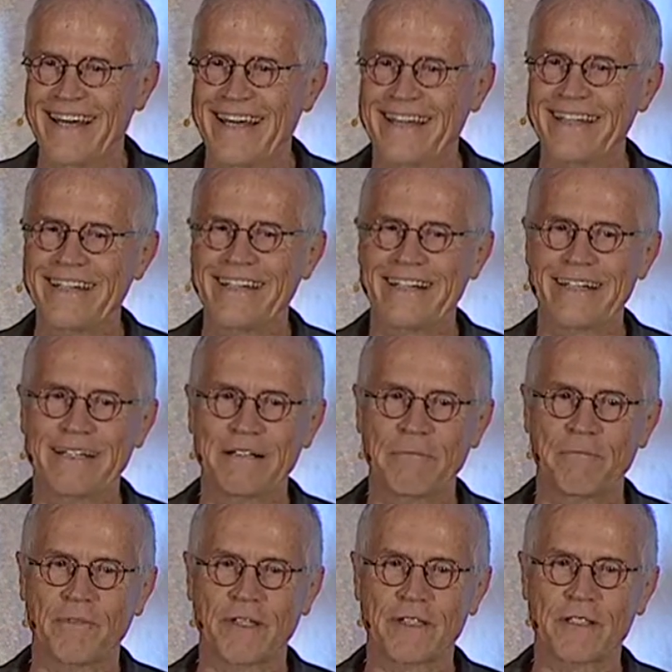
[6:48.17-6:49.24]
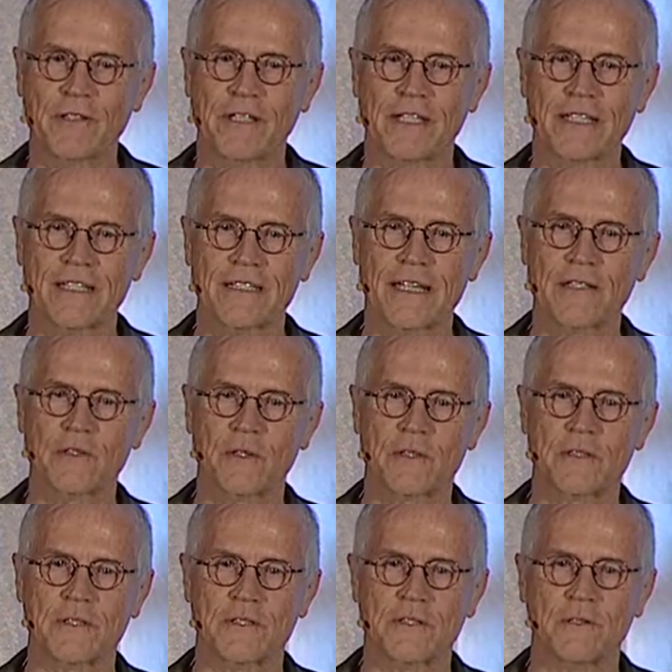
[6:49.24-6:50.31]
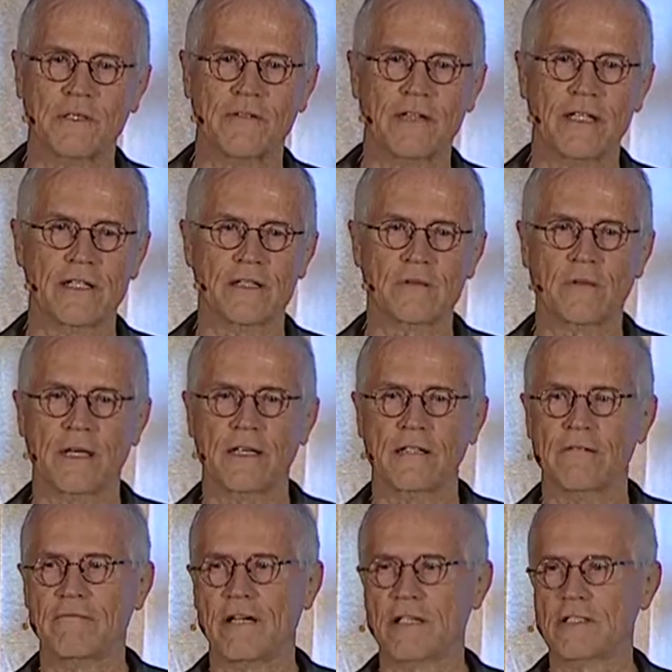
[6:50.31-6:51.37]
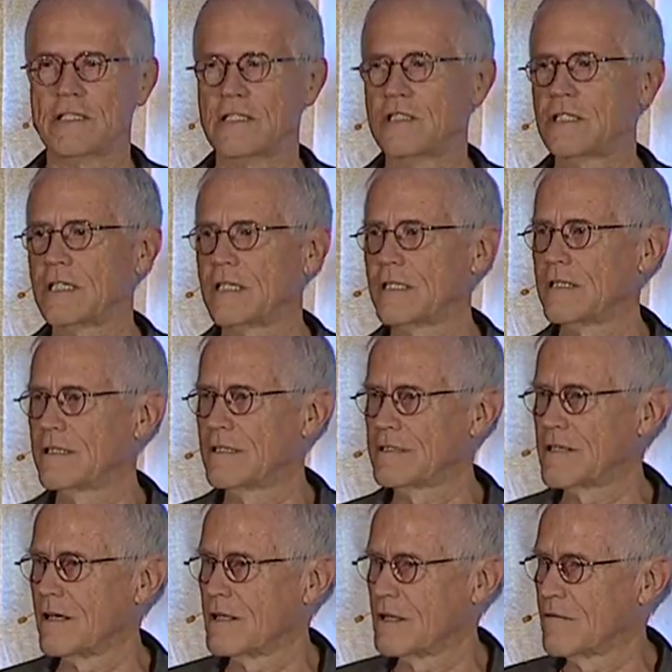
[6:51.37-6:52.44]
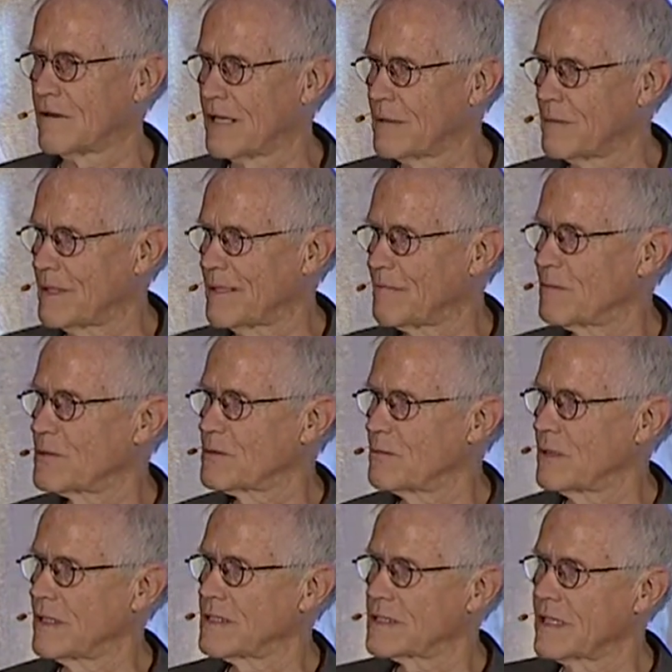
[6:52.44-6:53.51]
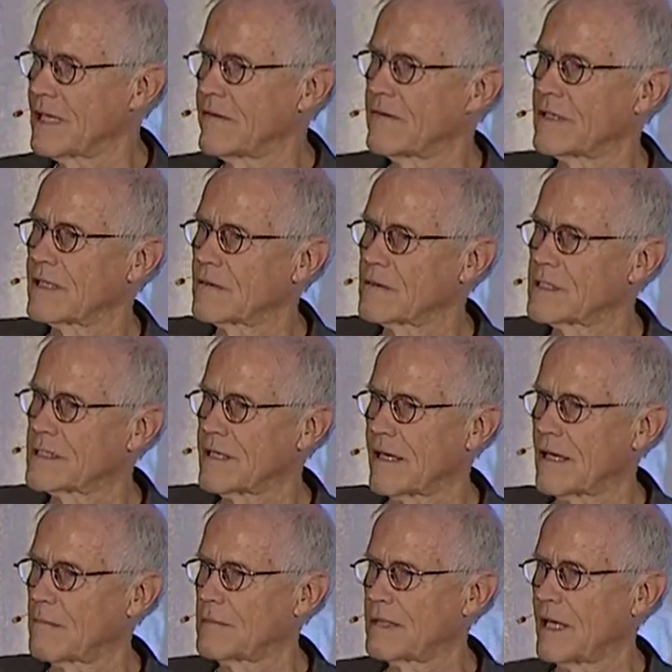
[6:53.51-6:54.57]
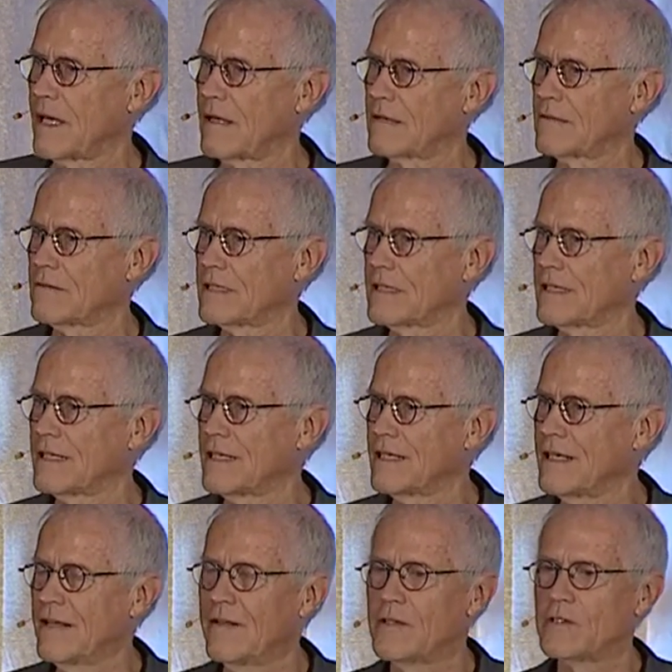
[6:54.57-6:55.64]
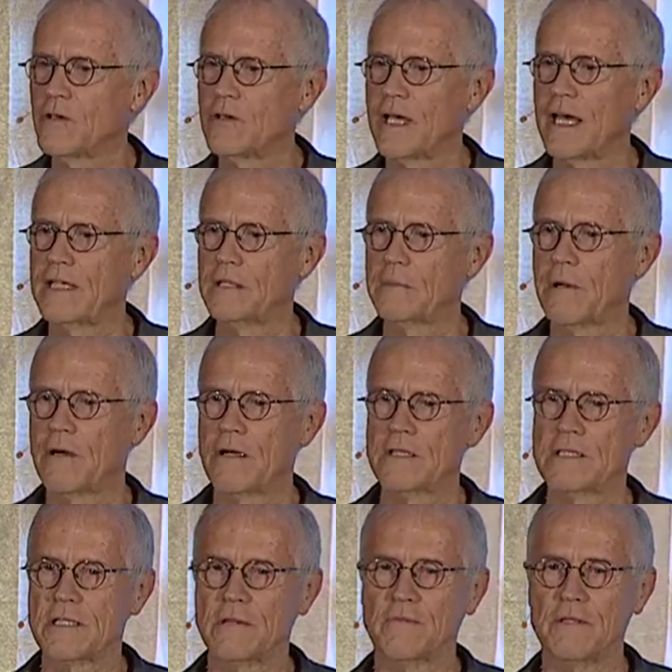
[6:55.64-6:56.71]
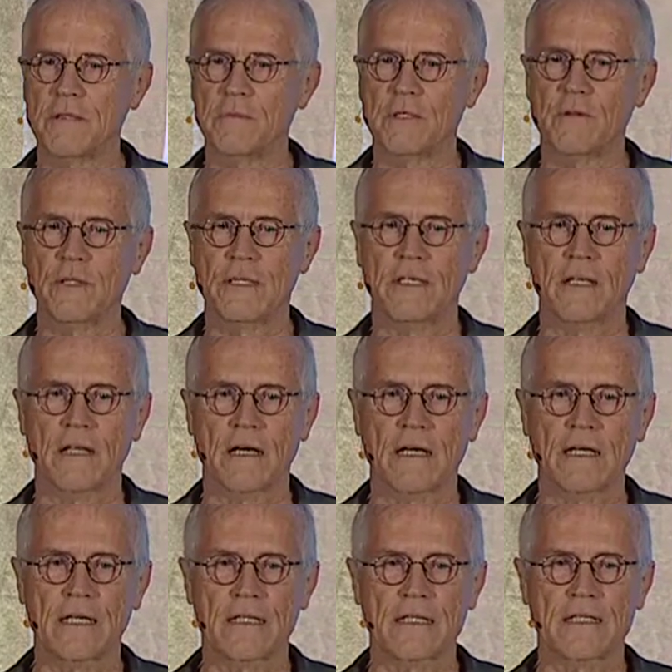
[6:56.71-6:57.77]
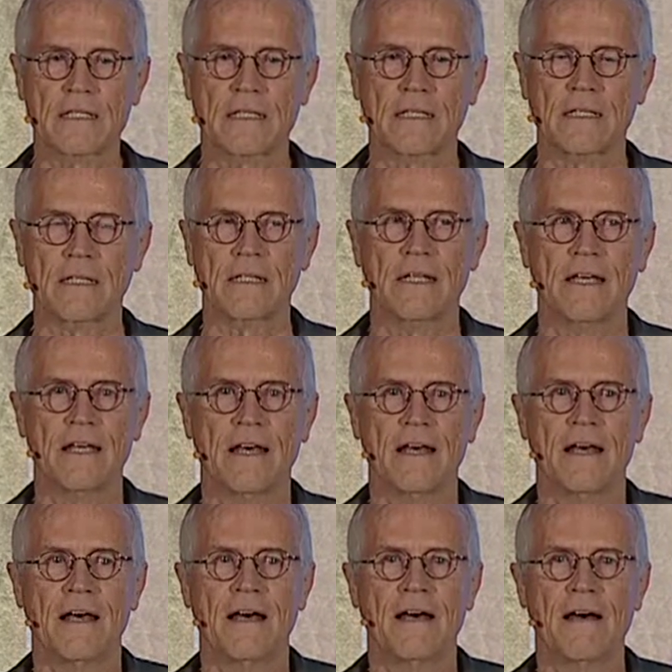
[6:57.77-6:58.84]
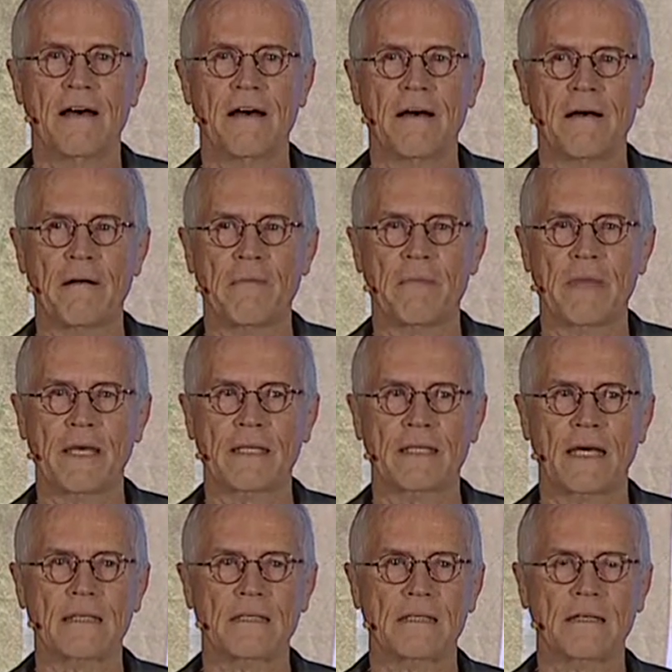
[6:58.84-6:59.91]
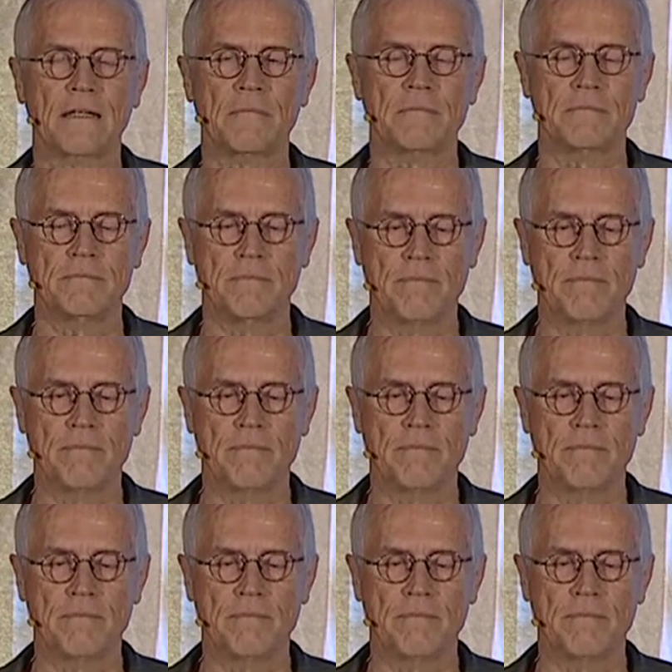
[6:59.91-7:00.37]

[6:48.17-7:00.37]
and um, so the consensus is due to Venezuela, Russia, China, and Saudi Arabia, which means that everything was tamped down. And so you had to parse it and read between the lines. And um, at that time,